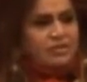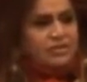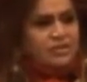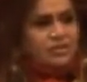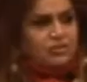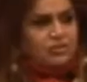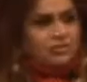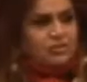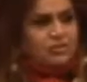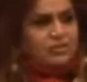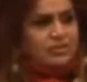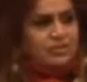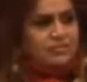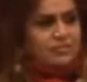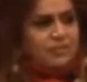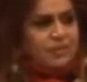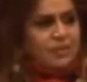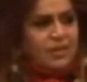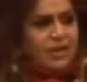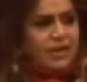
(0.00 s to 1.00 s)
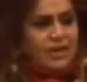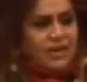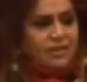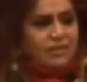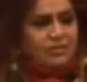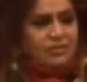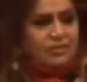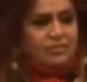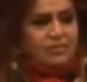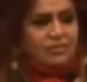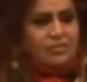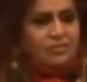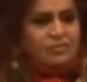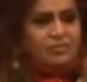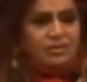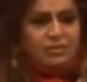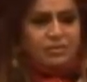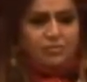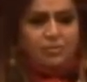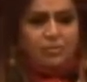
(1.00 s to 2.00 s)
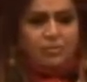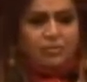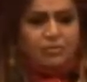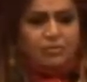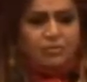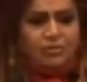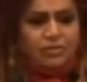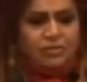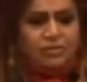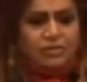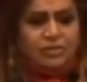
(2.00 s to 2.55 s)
situation. I created a product